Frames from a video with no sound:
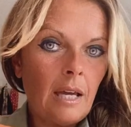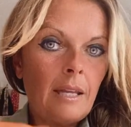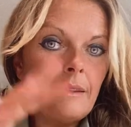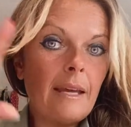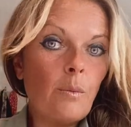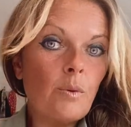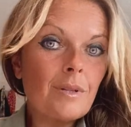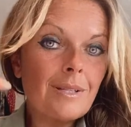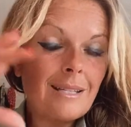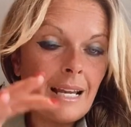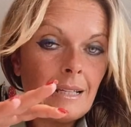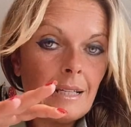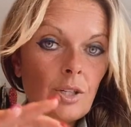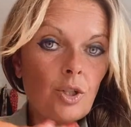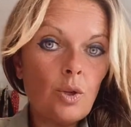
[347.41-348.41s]
They will
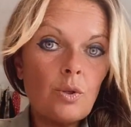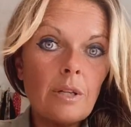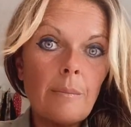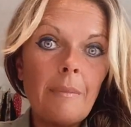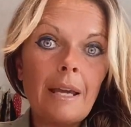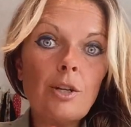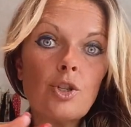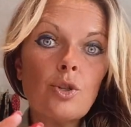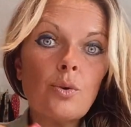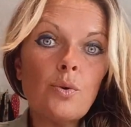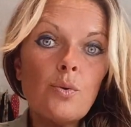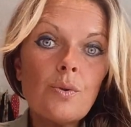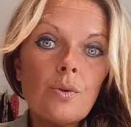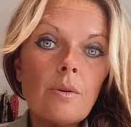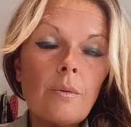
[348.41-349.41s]
send it to you, so make sure
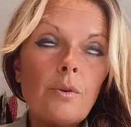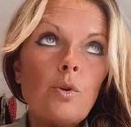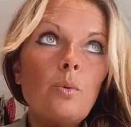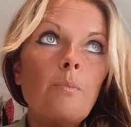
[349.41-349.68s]
you